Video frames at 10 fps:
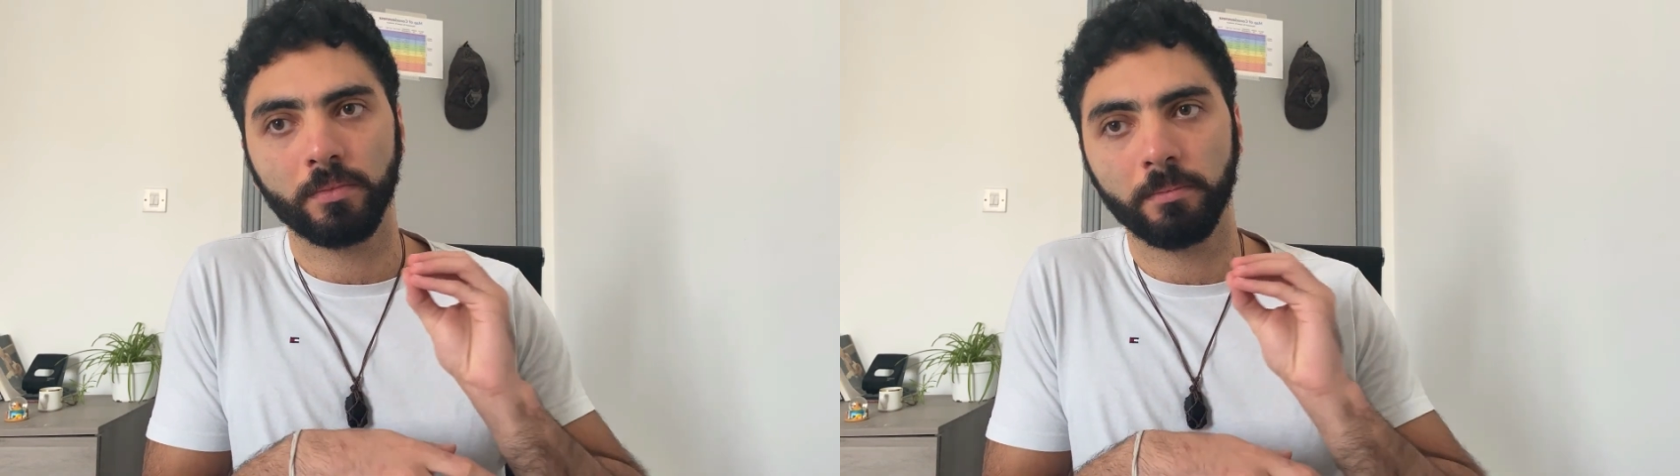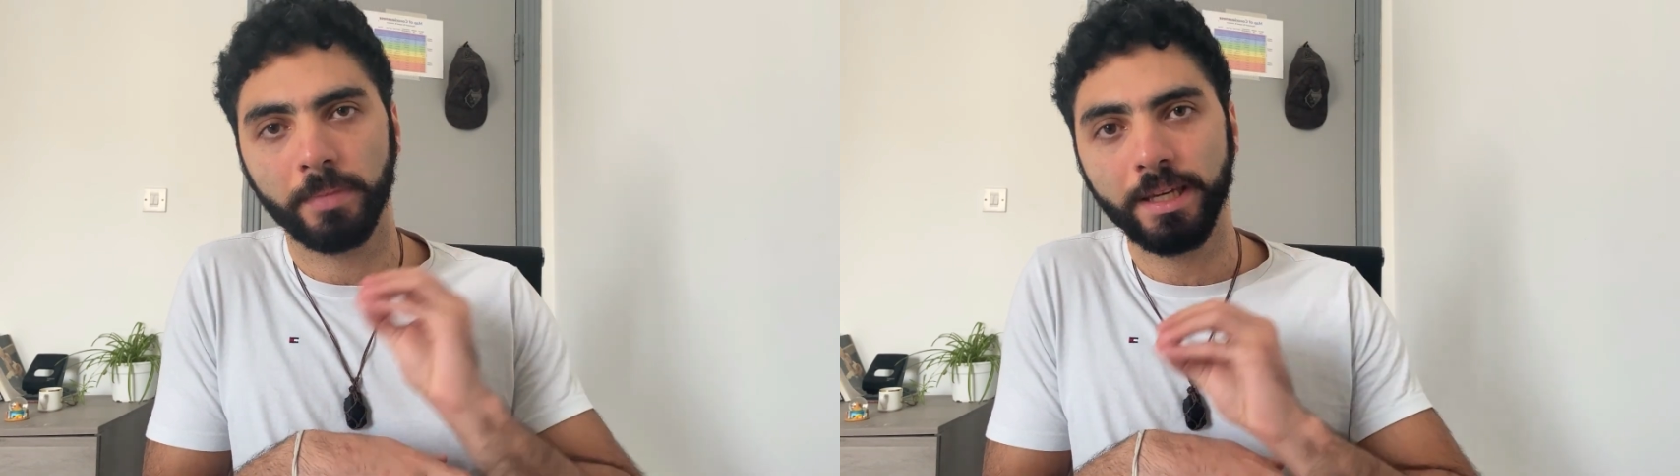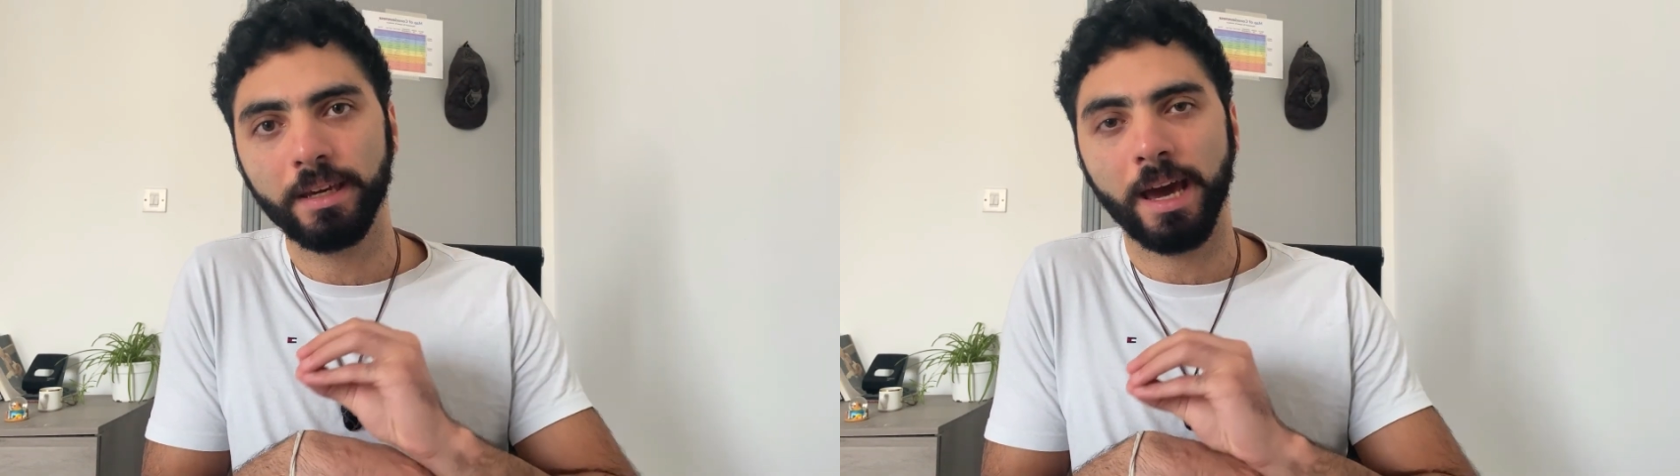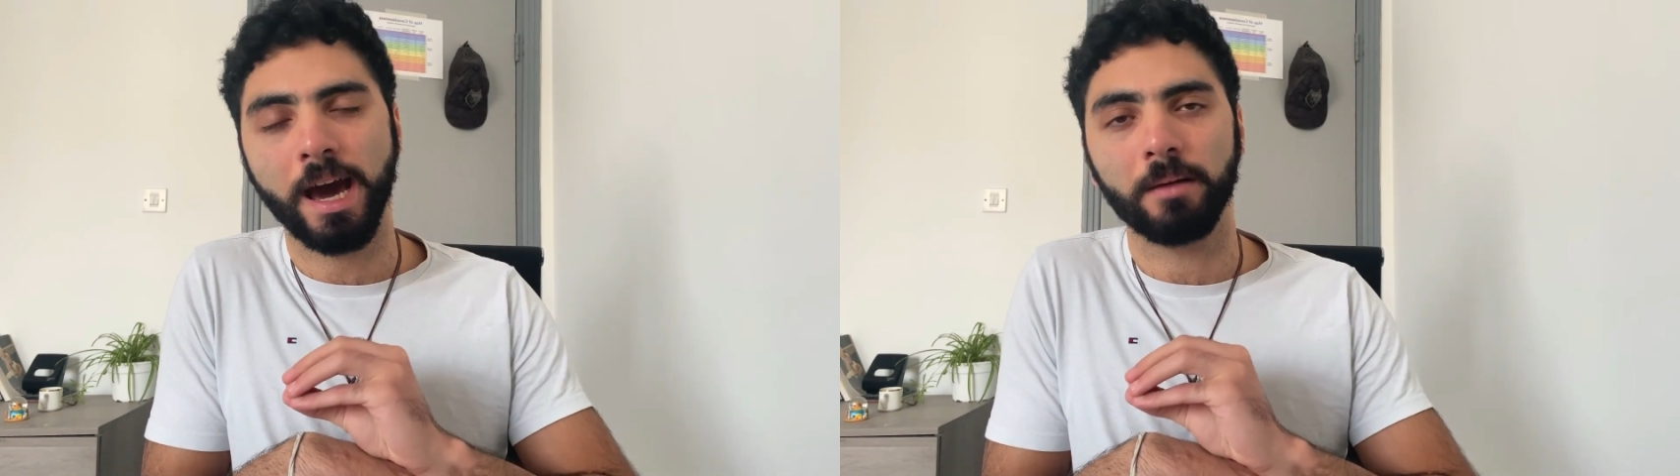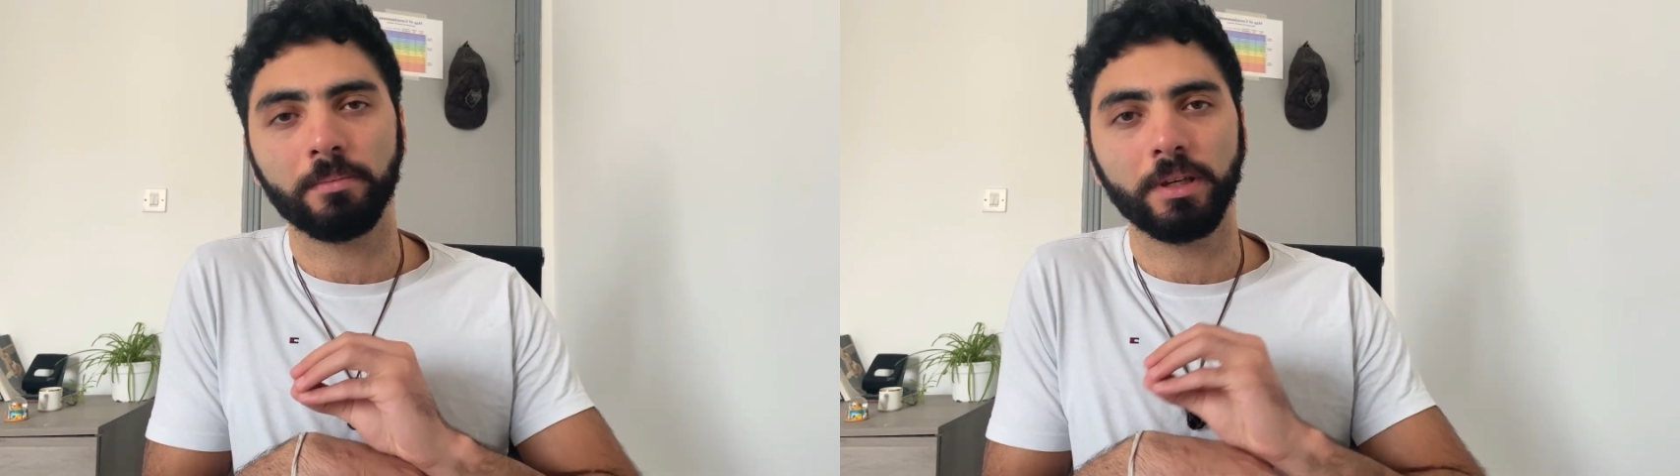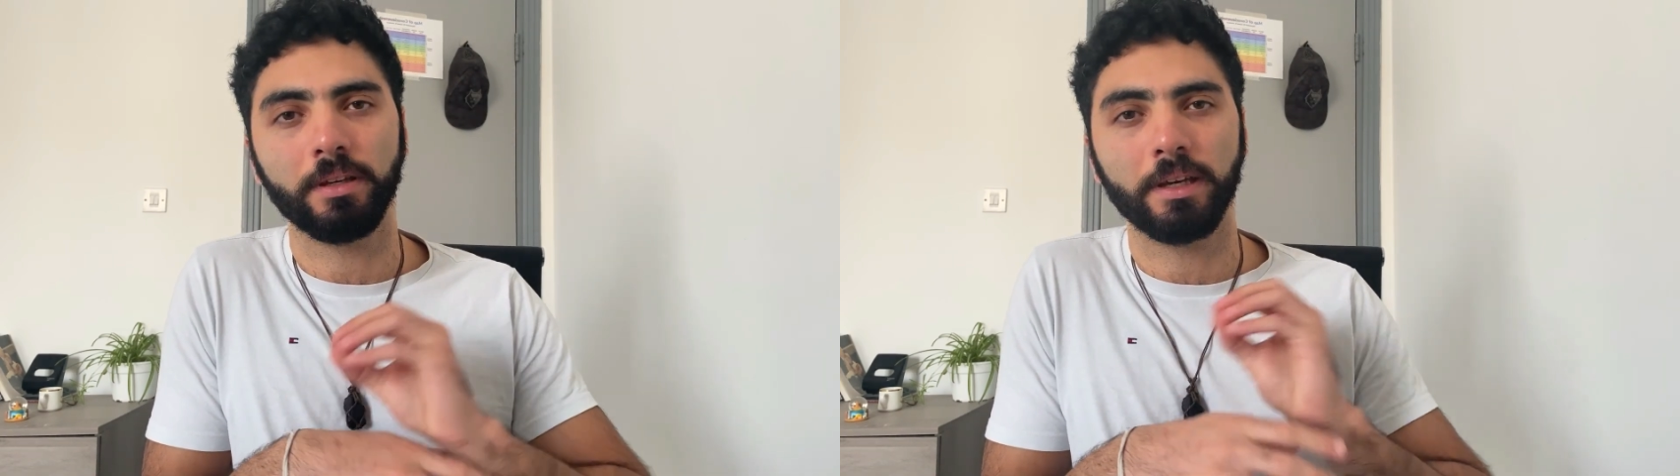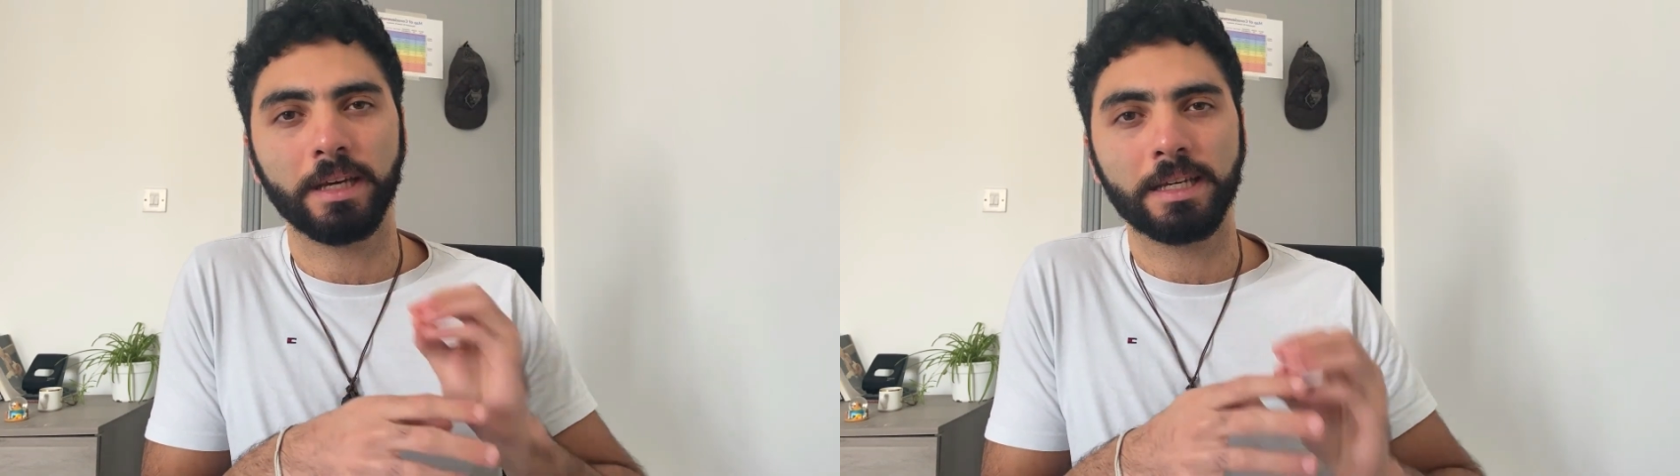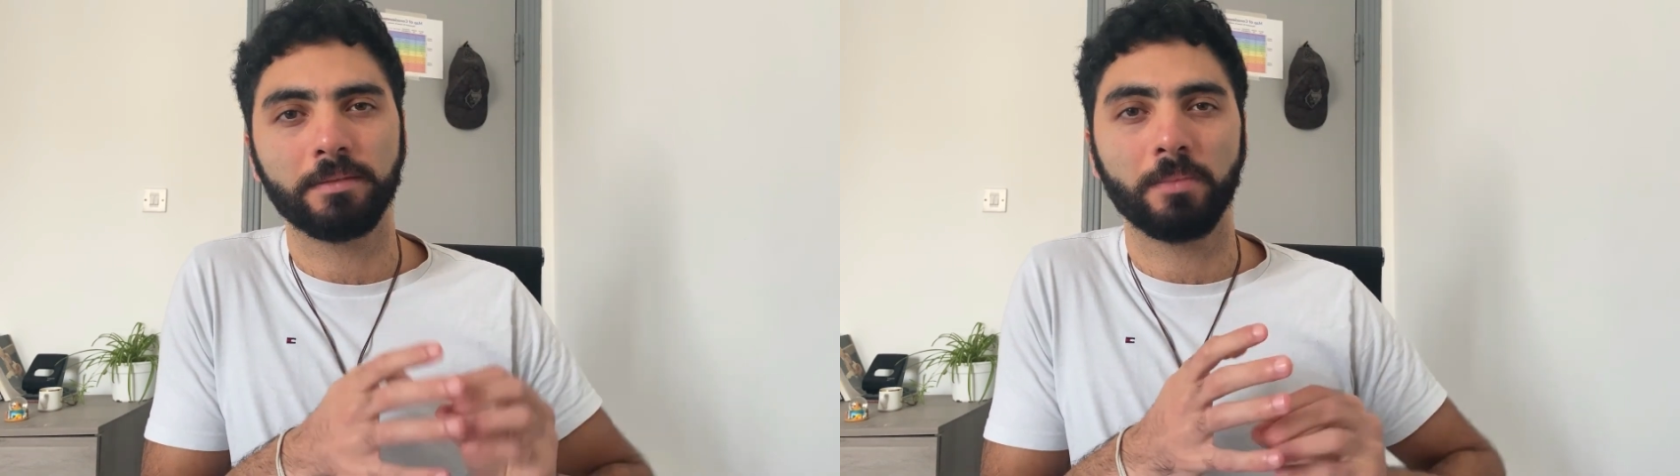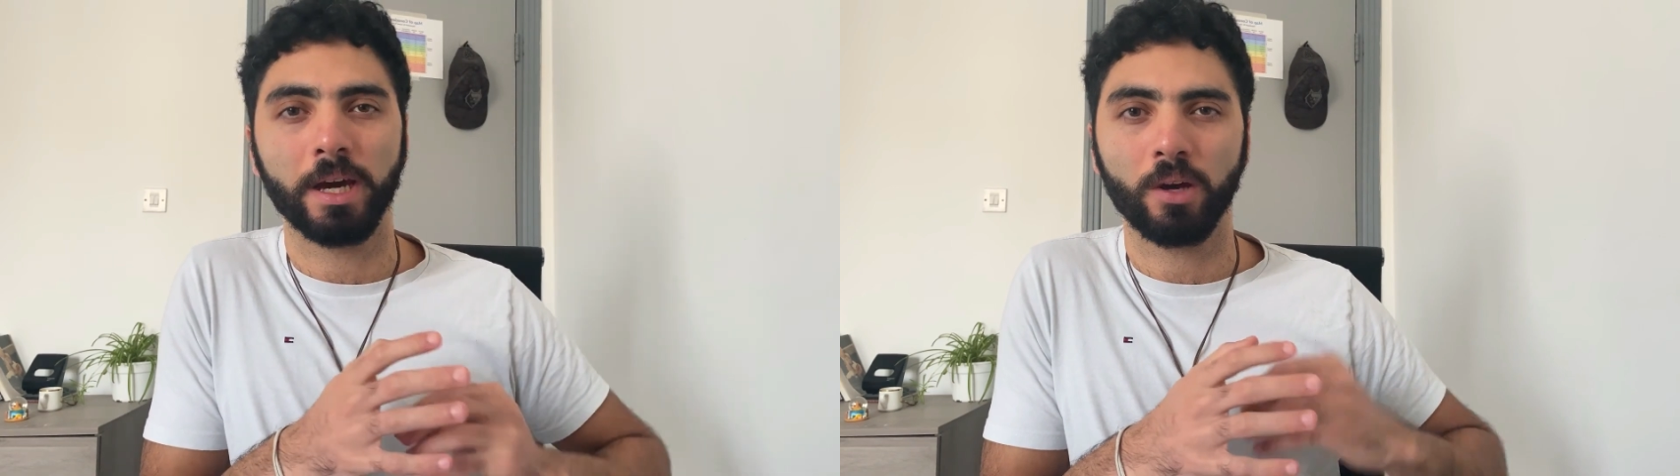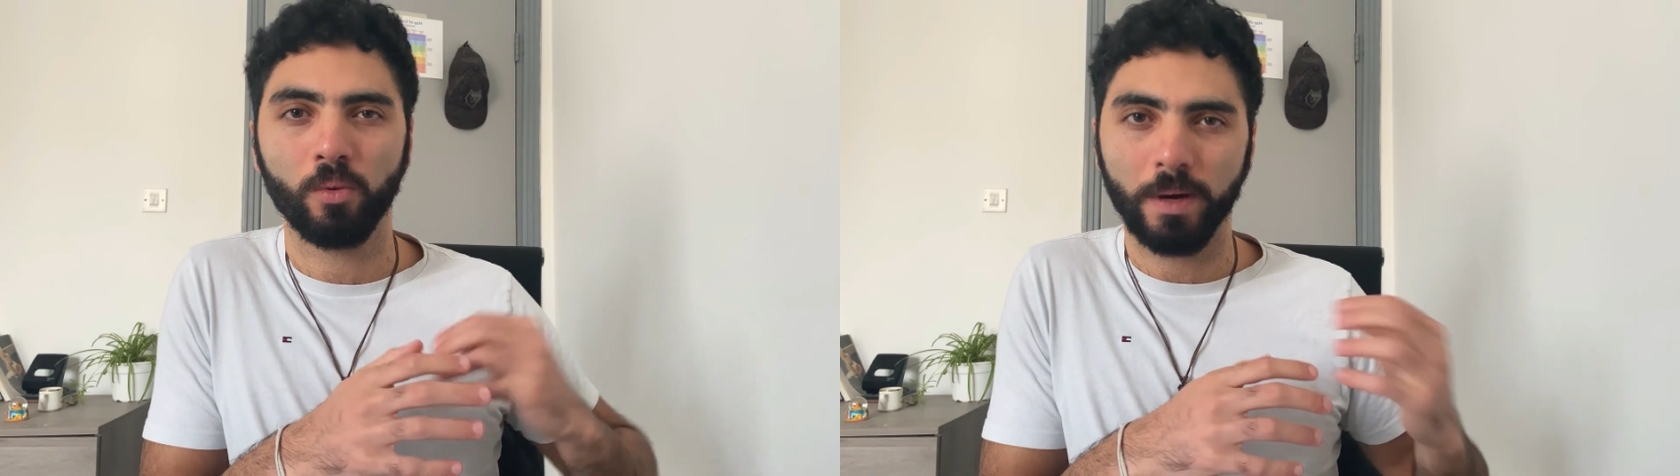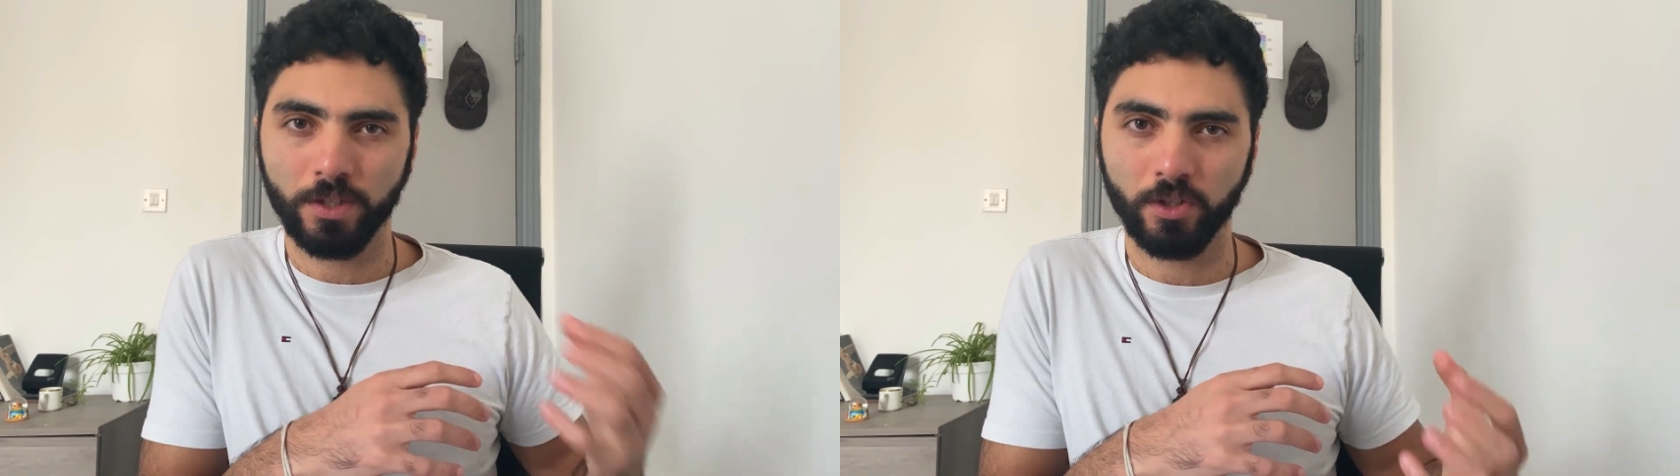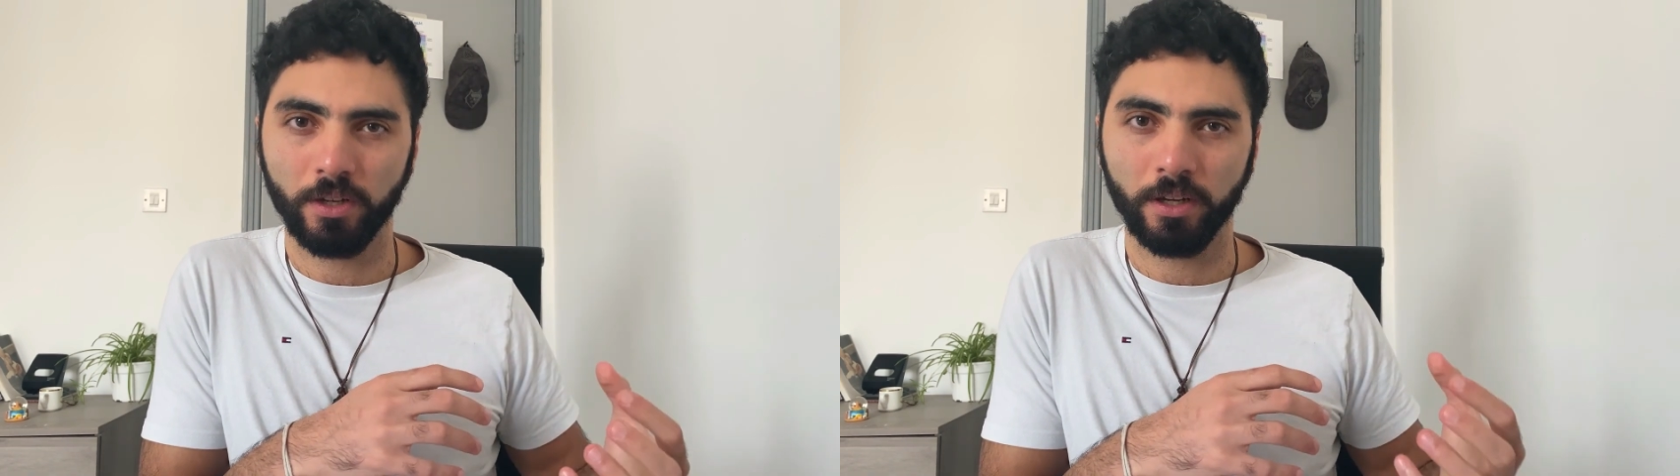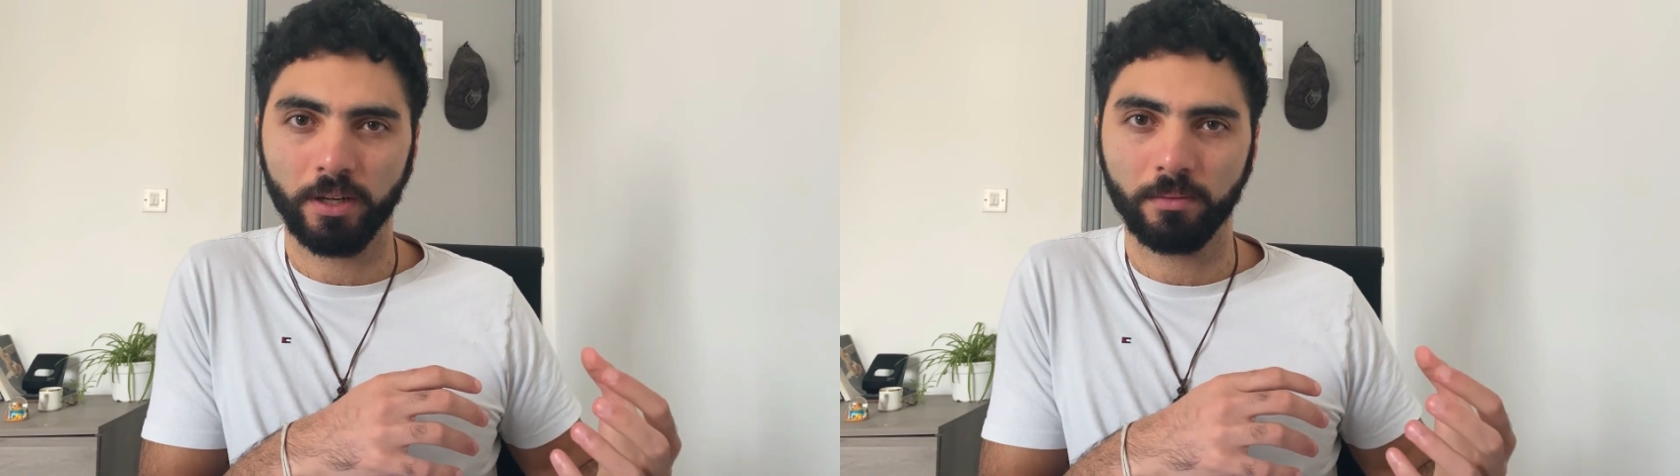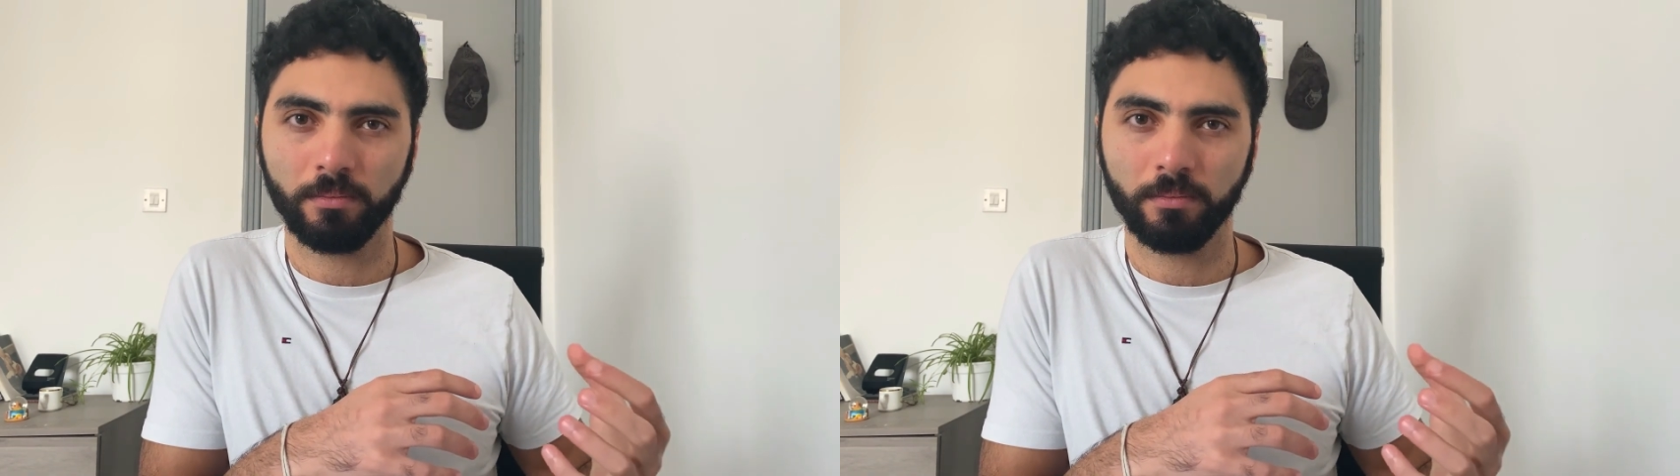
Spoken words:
be happy is by questioning it.